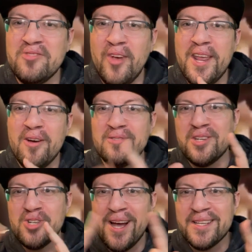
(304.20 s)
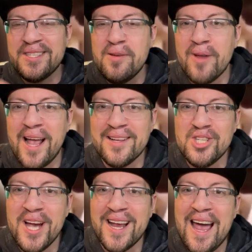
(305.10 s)
videos to try to see what I can
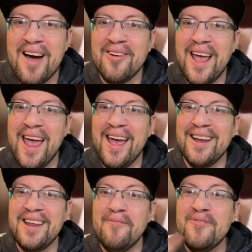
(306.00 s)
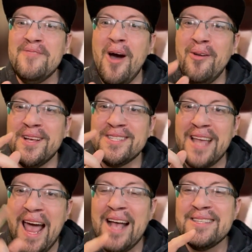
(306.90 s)
check out, and if you notice,
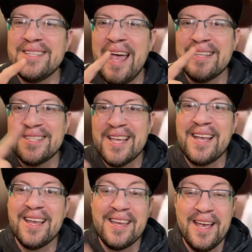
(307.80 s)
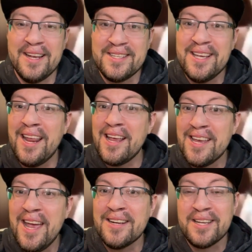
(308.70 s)
as that second kid is getting
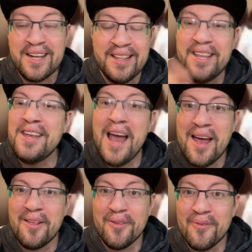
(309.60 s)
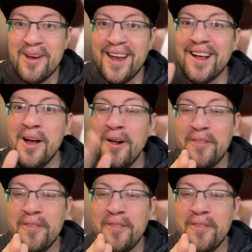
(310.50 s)
kicked clean out of the ring,